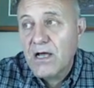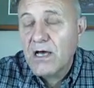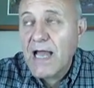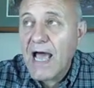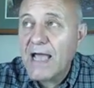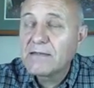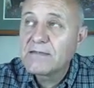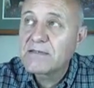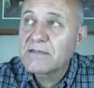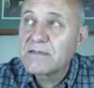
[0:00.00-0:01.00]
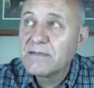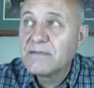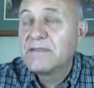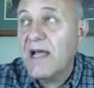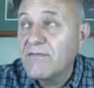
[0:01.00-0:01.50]
They call it idols,
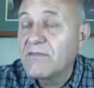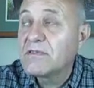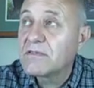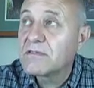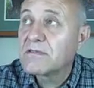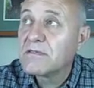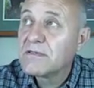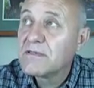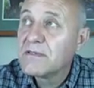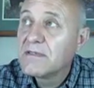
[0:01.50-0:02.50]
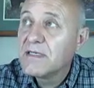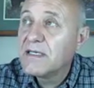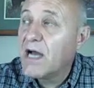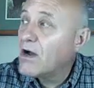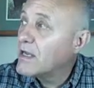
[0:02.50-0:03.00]
devils.
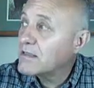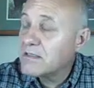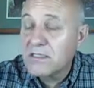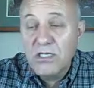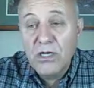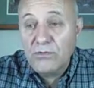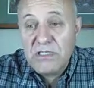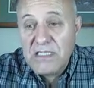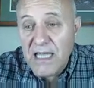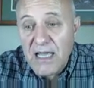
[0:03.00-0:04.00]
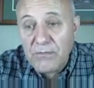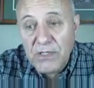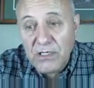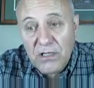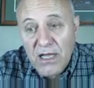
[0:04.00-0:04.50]
You know, you don't see it
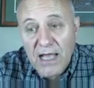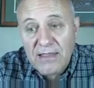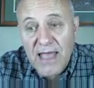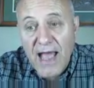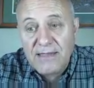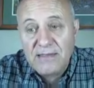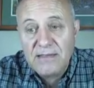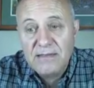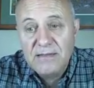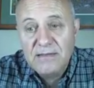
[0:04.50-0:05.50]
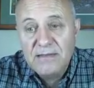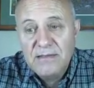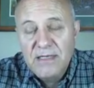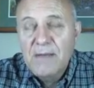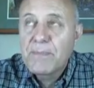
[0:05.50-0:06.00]
when you look at that.
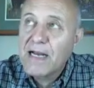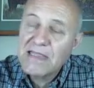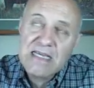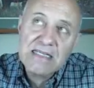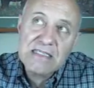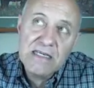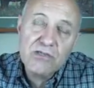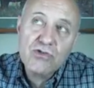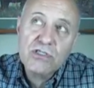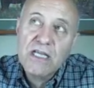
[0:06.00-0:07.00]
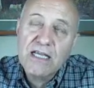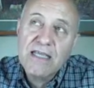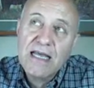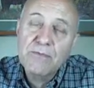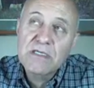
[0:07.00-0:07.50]
But I think it's
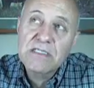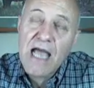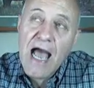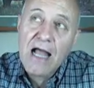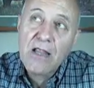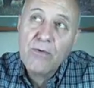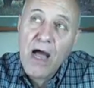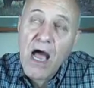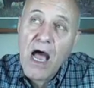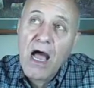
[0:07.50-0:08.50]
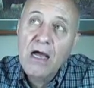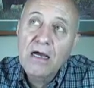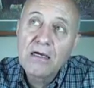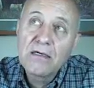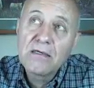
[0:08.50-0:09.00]
interesting that it was Eloah